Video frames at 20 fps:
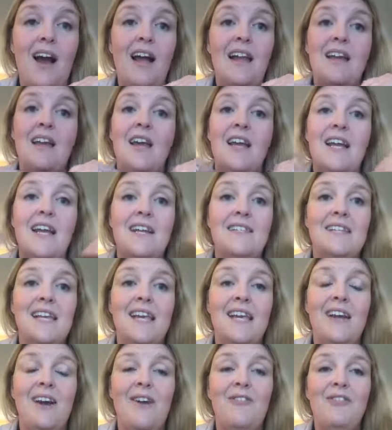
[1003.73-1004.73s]
like I
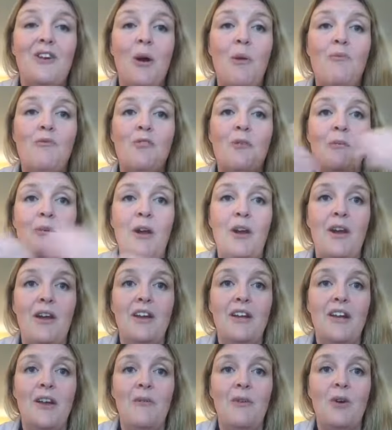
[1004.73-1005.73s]
say, I've come from a,
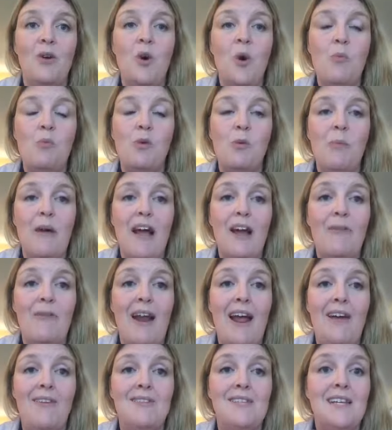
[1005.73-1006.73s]
you know, a corporate
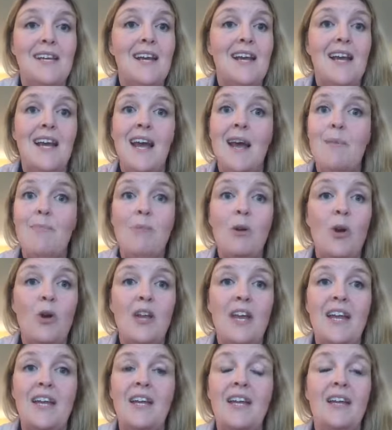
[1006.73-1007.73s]
background.
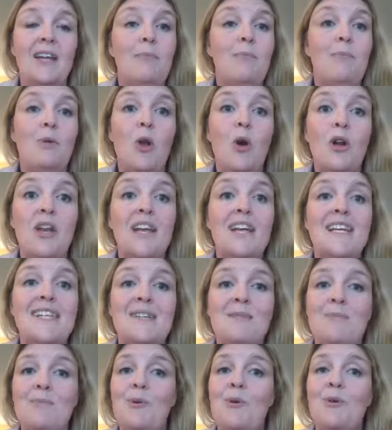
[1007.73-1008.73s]
Blogging
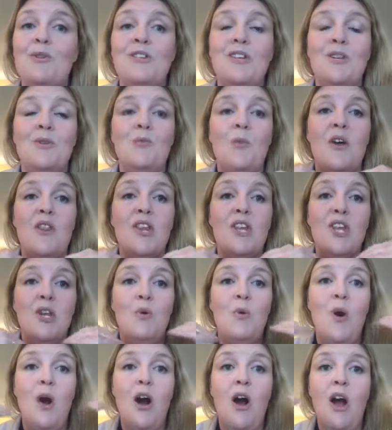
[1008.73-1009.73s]
is important whether
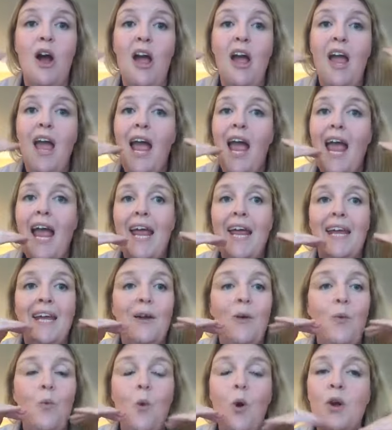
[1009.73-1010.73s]
you are
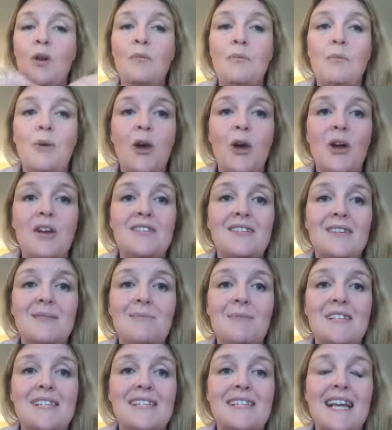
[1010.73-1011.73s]
a one
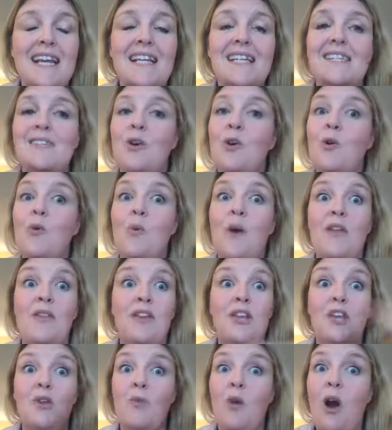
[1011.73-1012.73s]
person business or
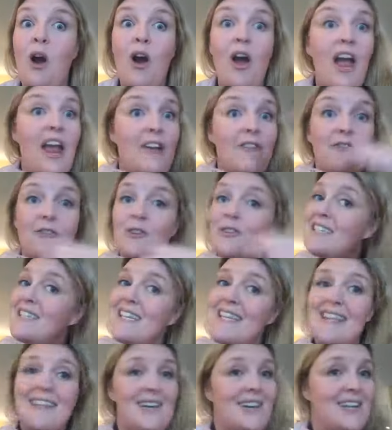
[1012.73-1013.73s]
whether you are a
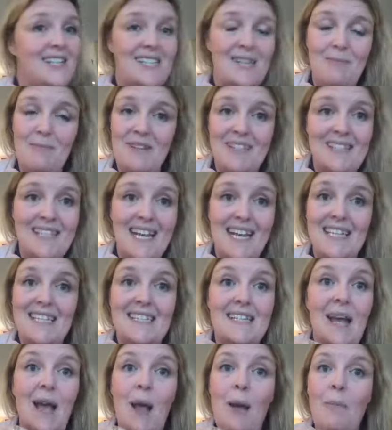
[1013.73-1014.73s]
FTSE 30
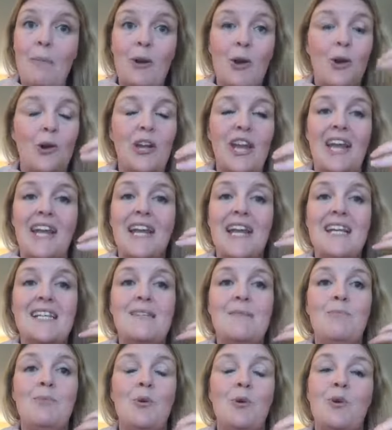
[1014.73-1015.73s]
business. Blogging
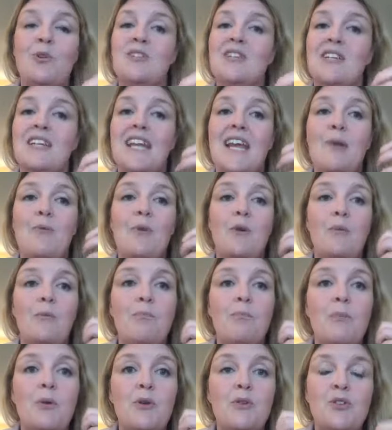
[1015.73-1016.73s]
is important. It
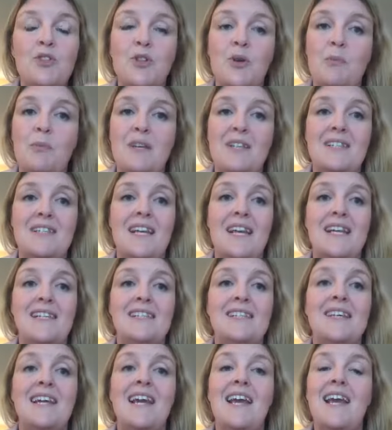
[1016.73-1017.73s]
will boost your
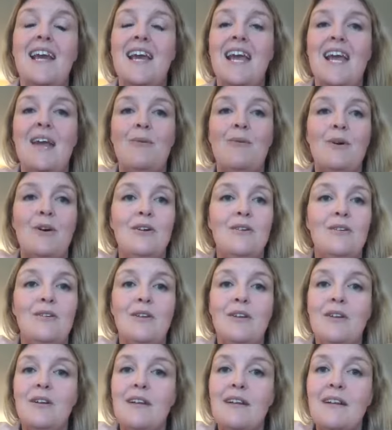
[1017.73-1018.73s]
business. It
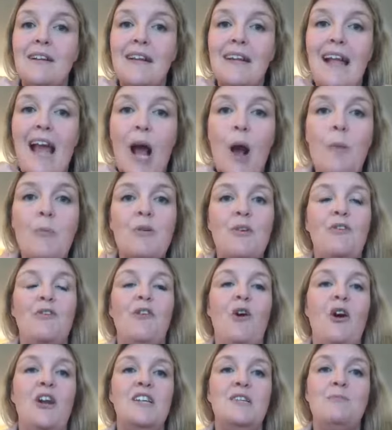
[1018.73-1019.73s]
will help you
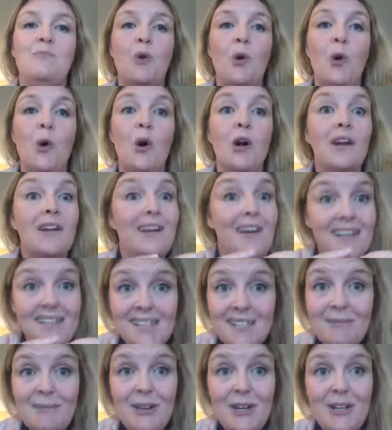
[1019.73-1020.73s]
find more
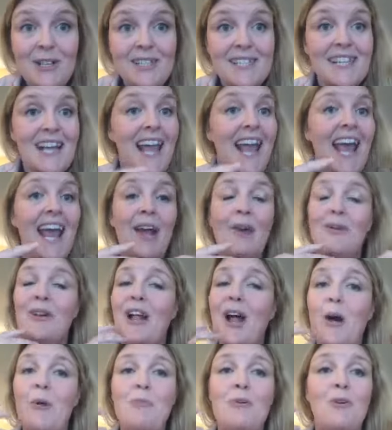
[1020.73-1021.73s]
customers. It will
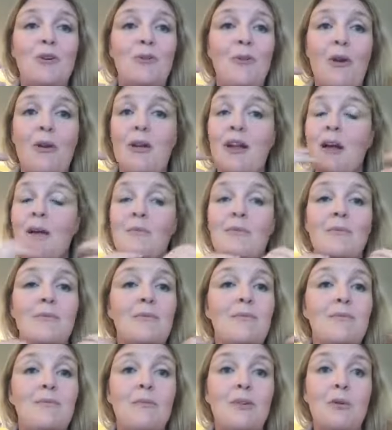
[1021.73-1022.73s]
help you grow,
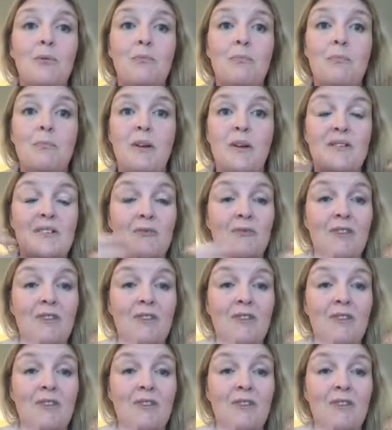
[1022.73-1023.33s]
build a